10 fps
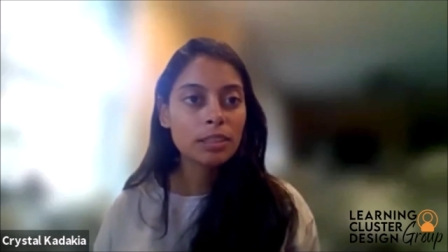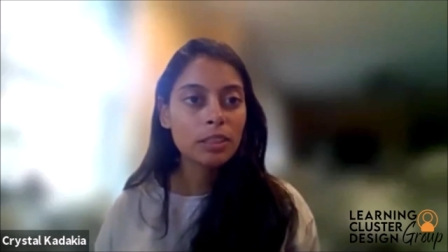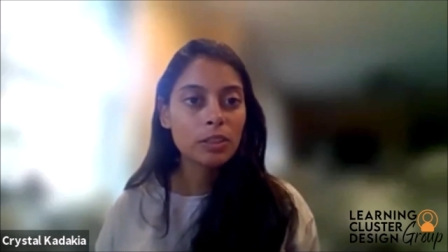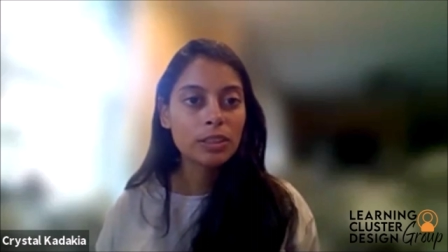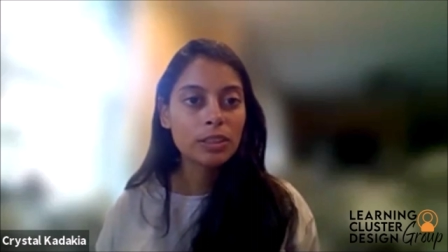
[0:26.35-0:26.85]

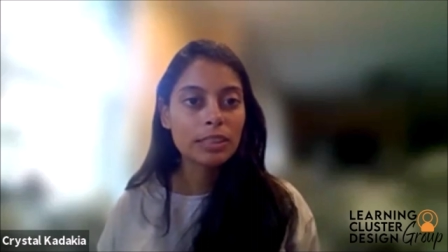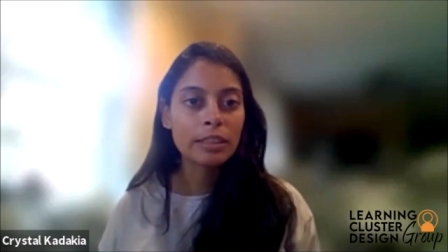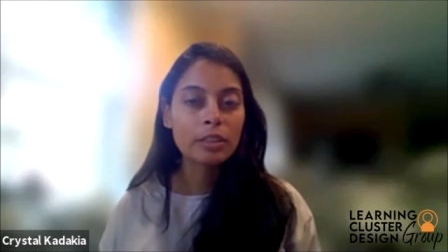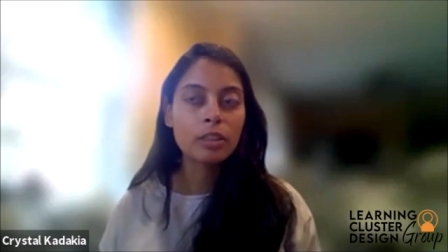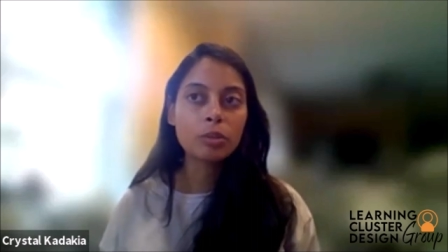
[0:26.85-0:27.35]
So it's
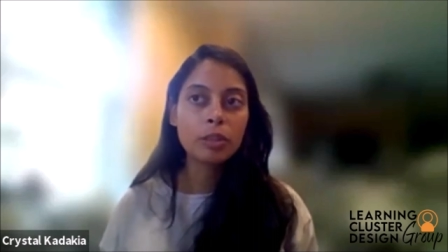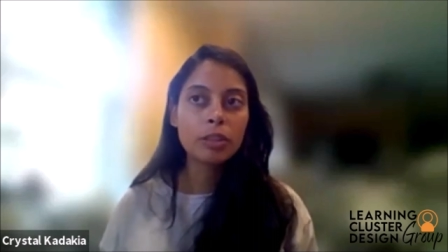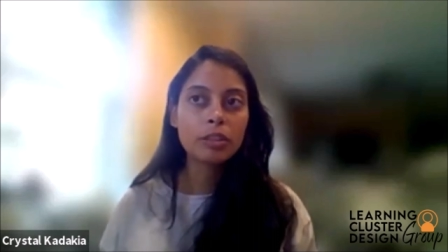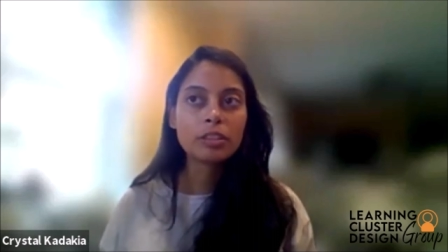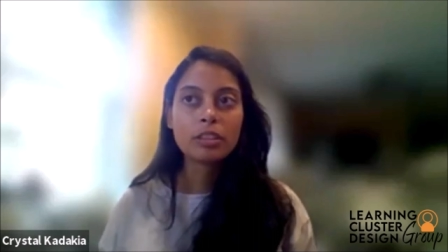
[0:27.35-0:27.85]
like, oh,
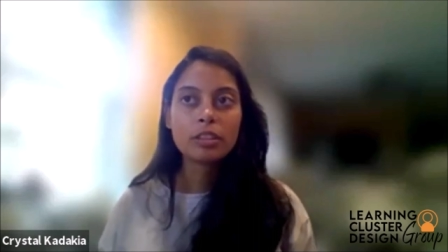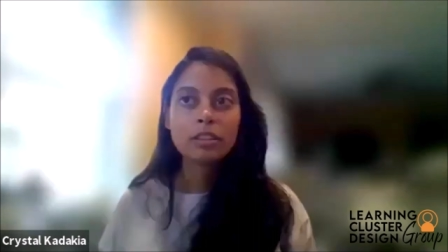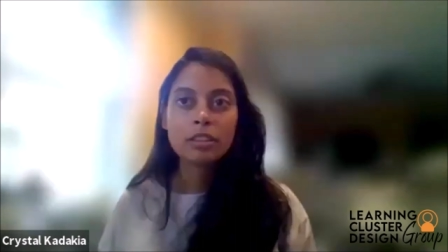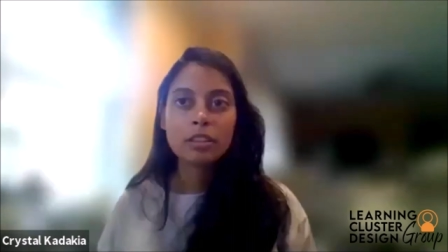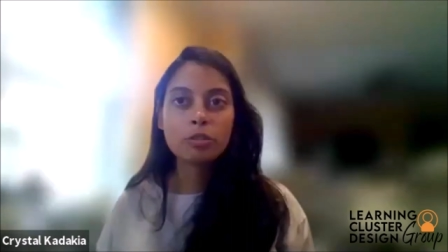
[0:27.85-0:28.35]
well,
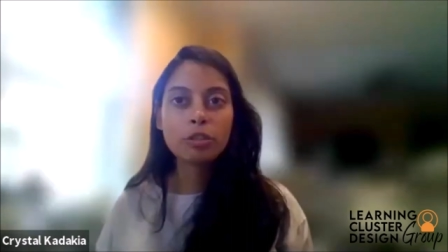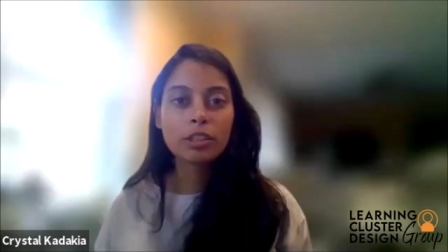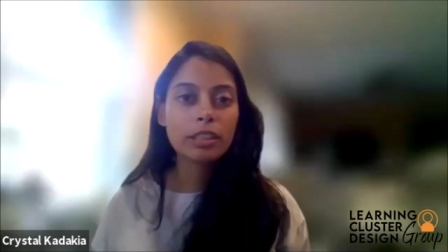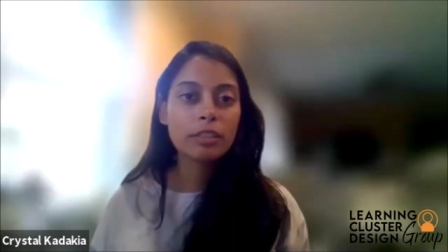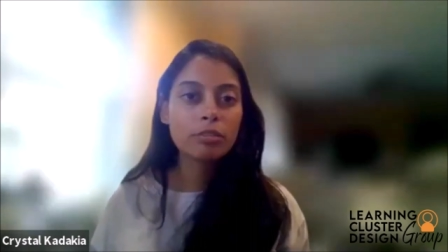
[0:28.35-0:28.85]
if we
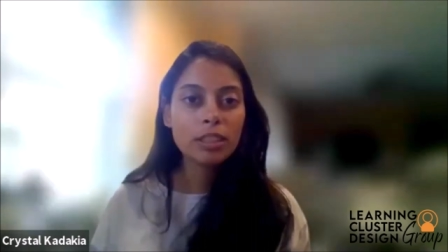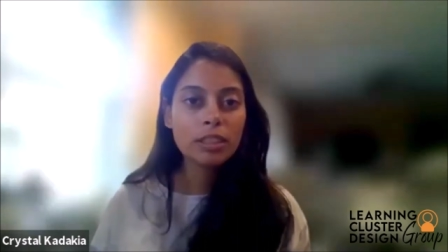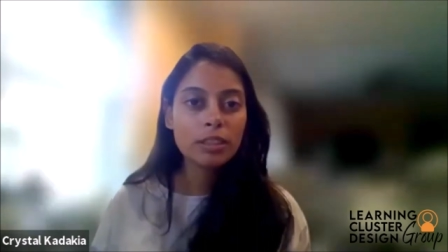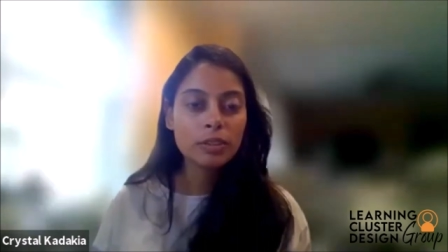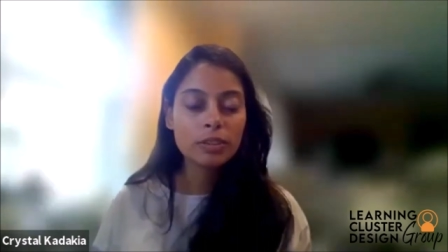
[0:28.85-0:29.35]
create
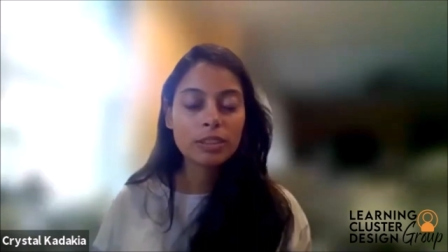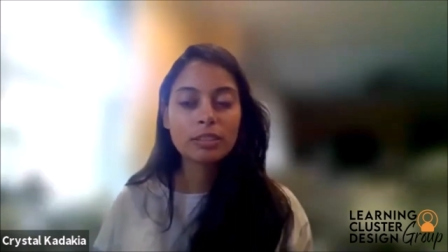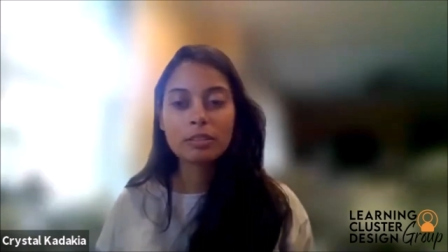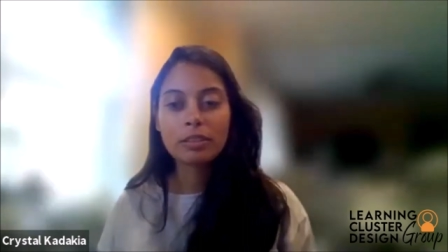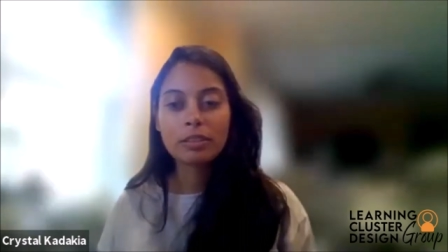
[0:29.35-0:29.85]
videos,
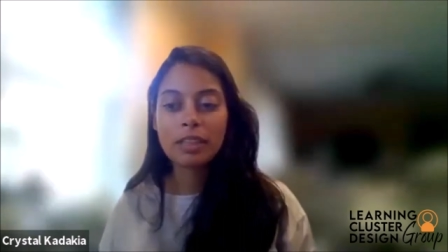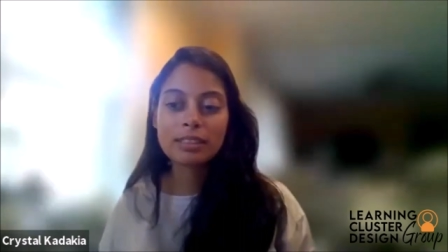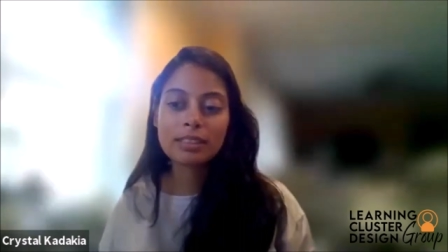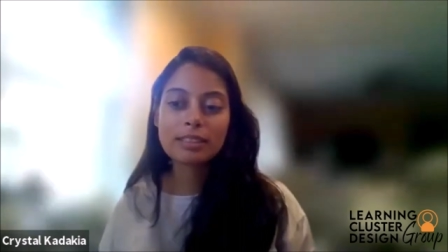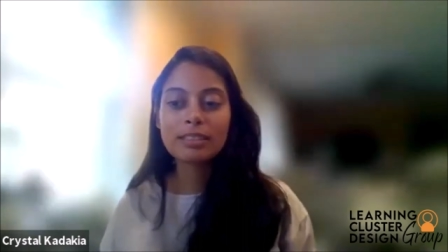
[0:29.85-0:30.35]

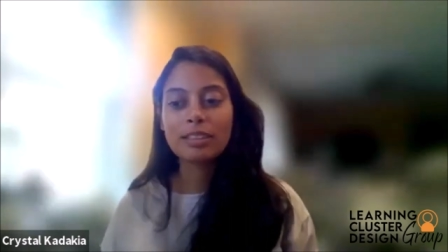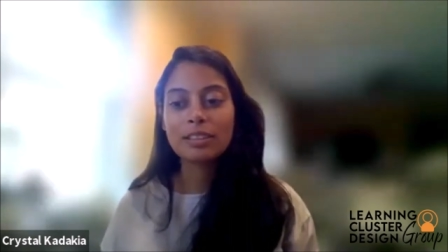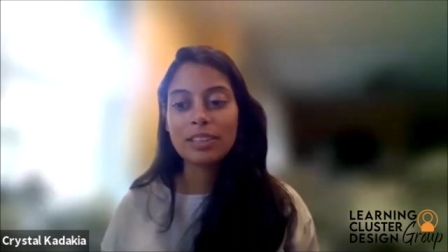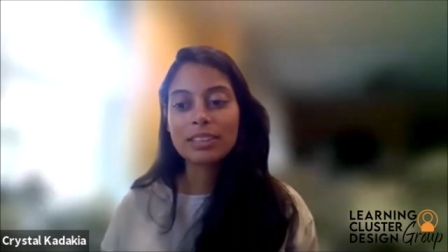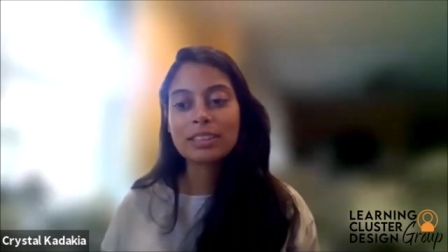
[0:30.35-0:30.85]
that's, you
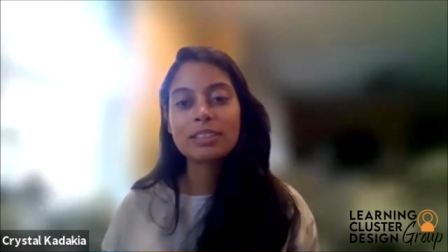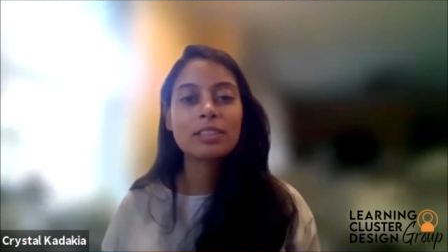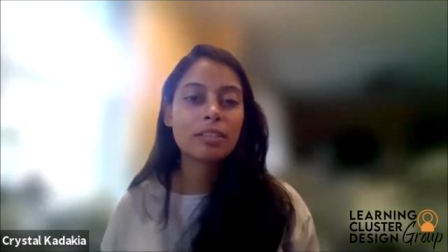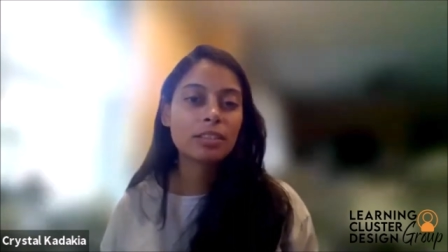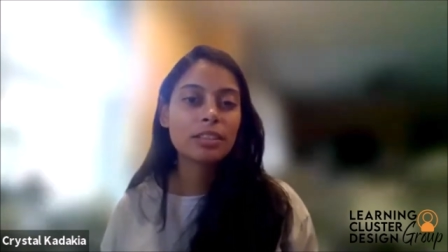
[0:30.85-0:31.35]
know, that's still
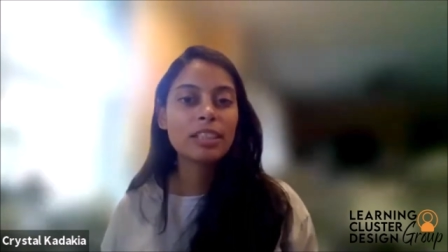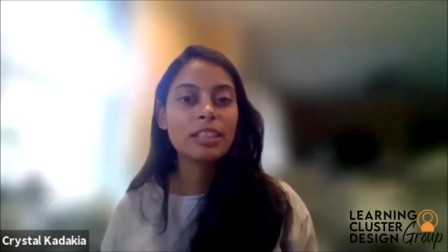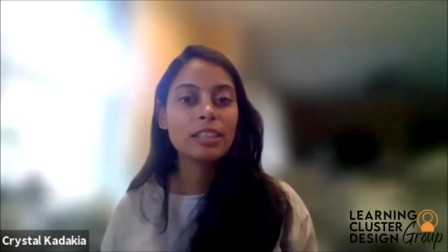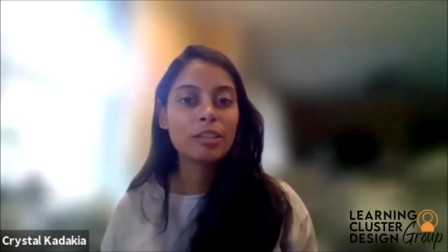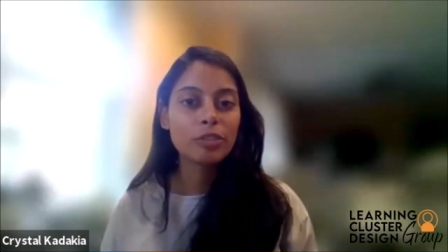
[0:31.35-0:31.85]
not really
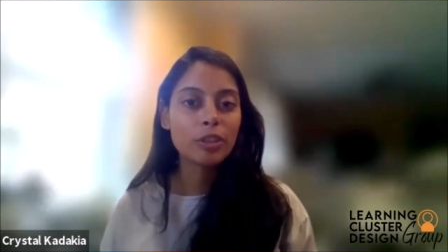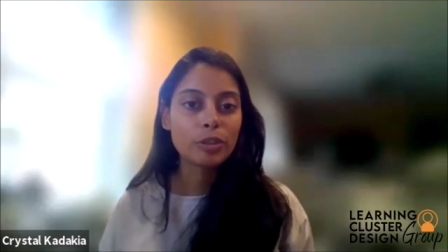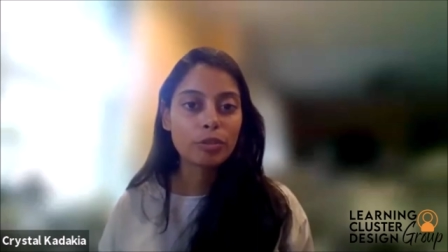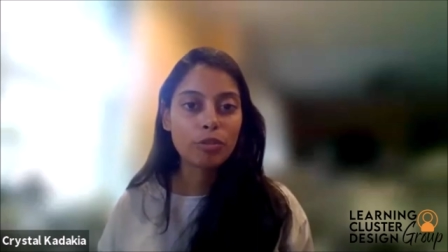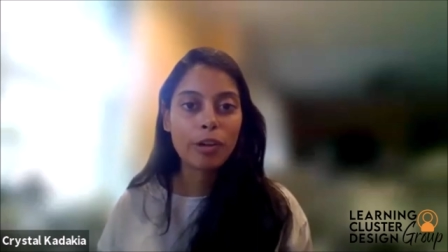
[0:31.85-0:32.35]
in the flow
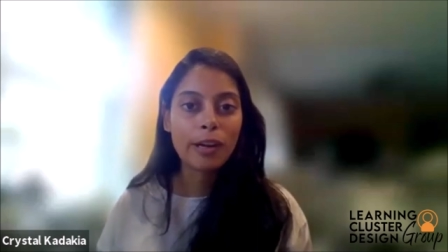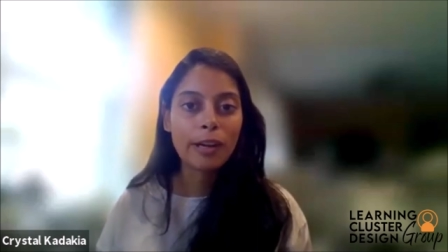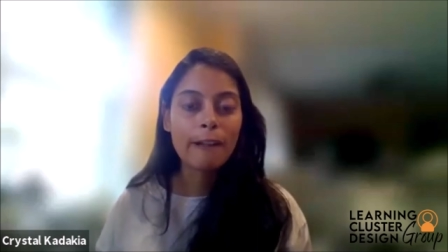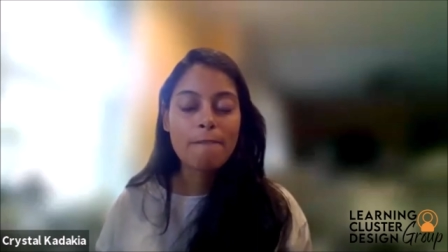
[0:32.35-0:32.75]
of work.